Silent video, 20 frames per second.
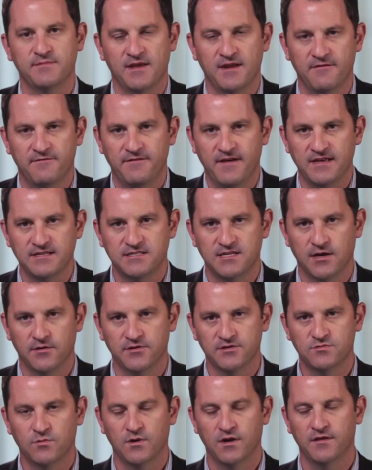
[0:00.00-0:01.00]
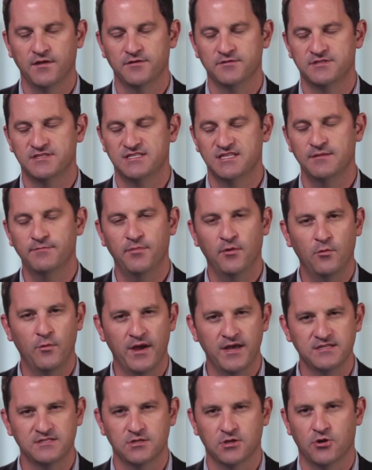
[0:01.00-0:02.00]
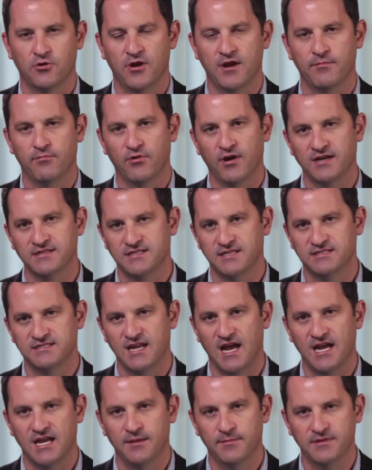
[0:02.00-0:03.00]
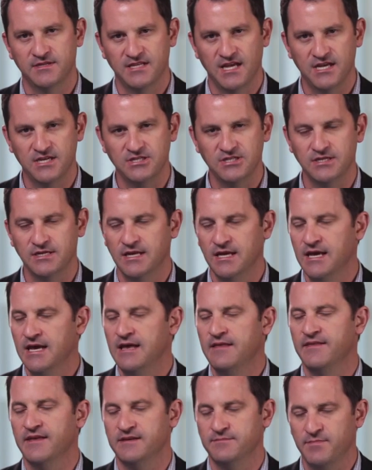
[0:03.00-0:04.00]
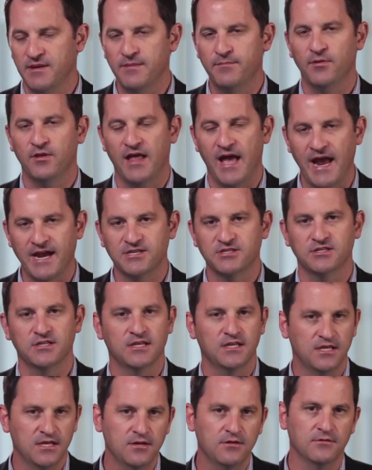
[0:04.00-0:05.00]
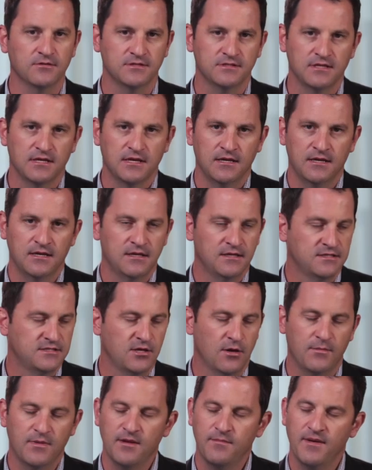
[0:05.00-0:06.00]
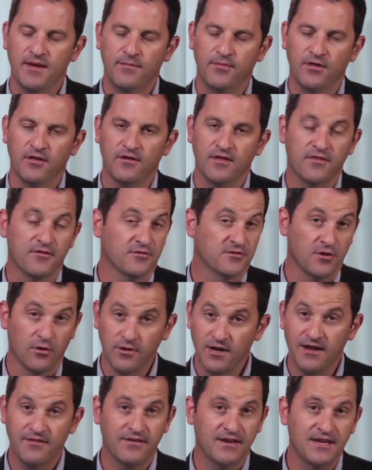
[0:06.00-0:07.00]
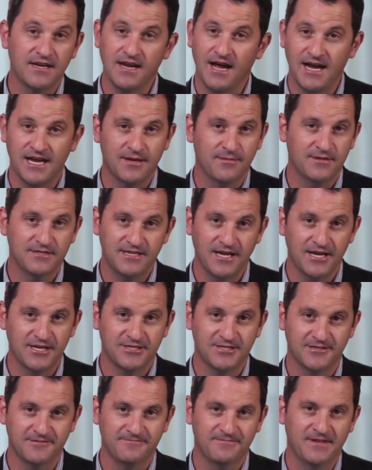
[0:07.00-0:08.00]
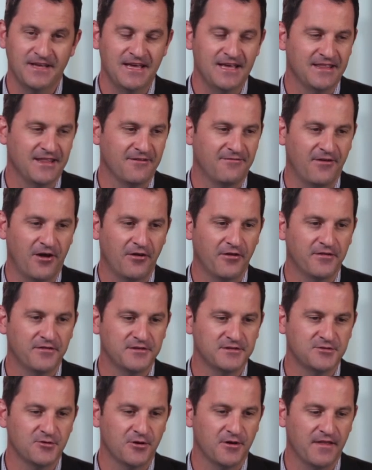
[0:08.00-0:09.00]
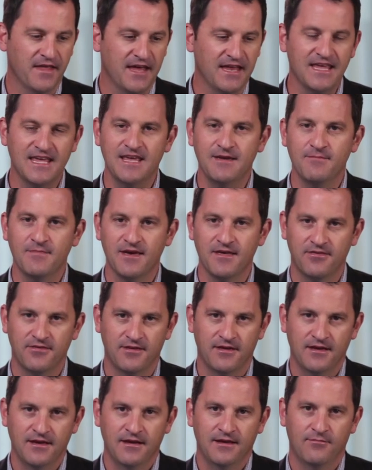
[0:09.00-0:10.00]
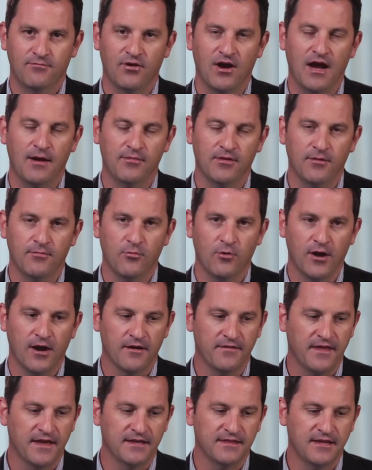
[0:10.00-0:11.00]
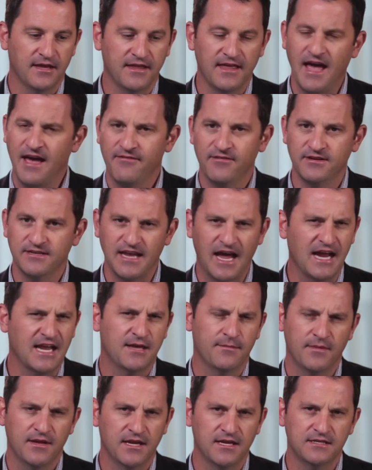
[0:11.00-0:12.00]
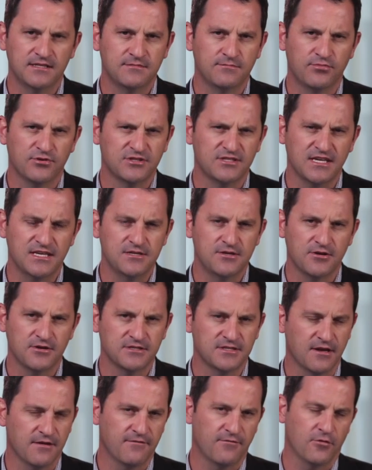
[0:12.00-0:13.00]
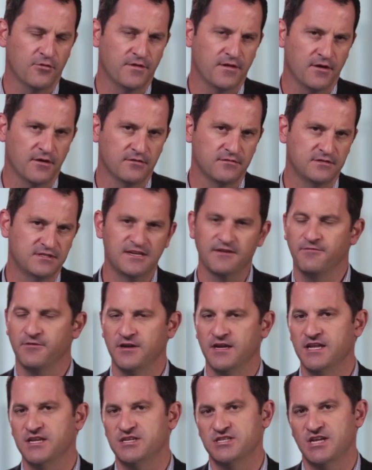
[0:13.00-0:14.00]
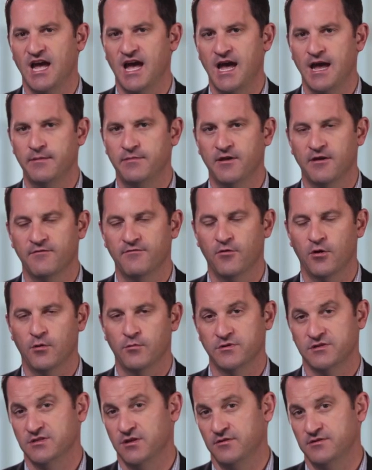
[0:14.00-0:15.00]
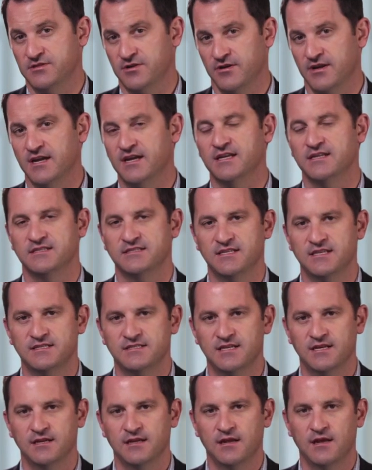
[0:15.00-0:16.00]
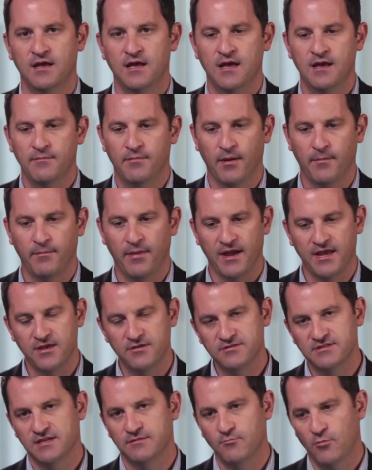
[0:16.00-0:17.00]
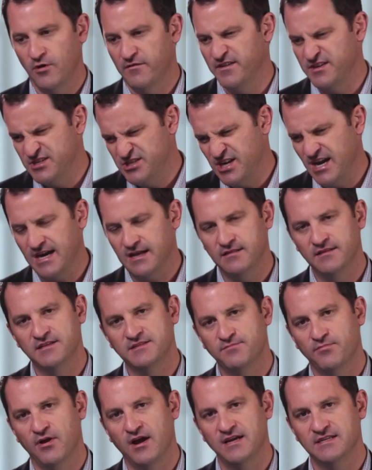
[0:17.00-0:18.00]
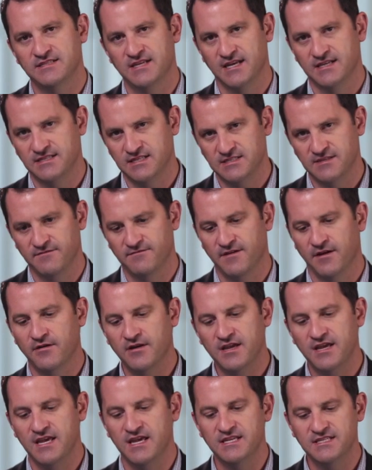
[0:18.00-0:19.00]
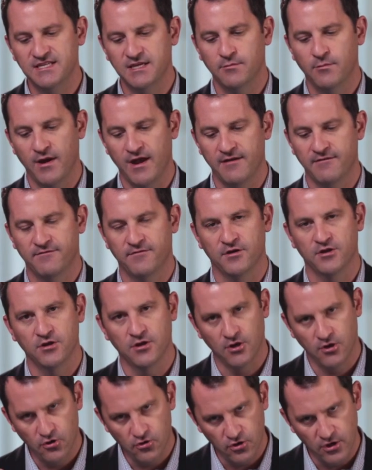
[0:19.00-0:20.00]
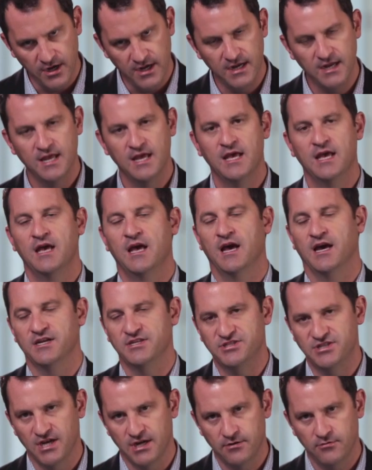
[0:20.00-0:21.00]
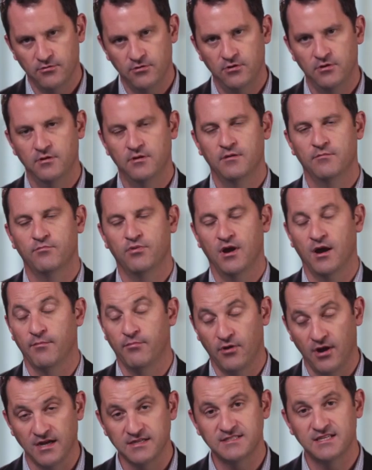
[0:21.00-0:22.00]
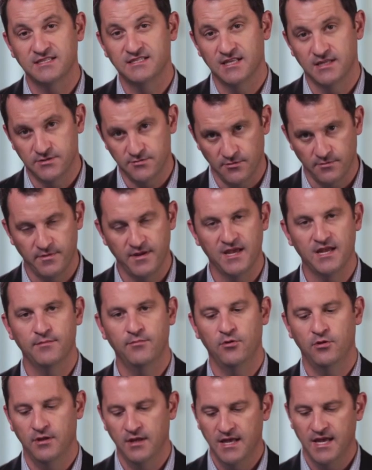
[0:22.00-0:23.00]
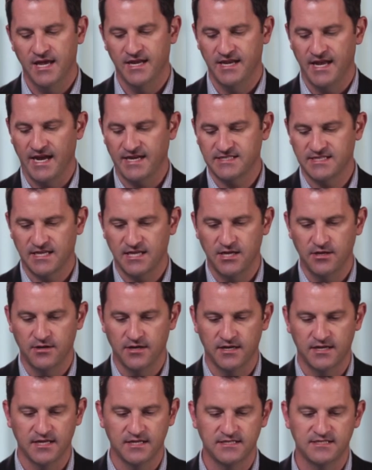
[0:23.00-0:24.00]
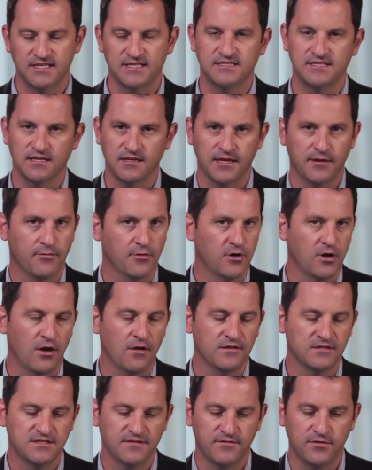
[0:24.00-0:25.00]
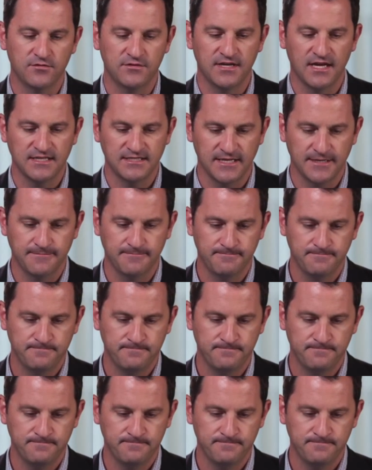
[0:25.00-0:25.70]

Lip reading: Manifesto. It's one of those simple ways to create process documentation that people actually use. So many people either don't have any documentation, they fall into sort of that E-myth problem where they haven't documented procedures, therefore they're different each time, therefore results are inconsistent. But by using more of a checklist process, it's a very easy way for you to create a process that's repeatable and executed consistently regardless of who does it.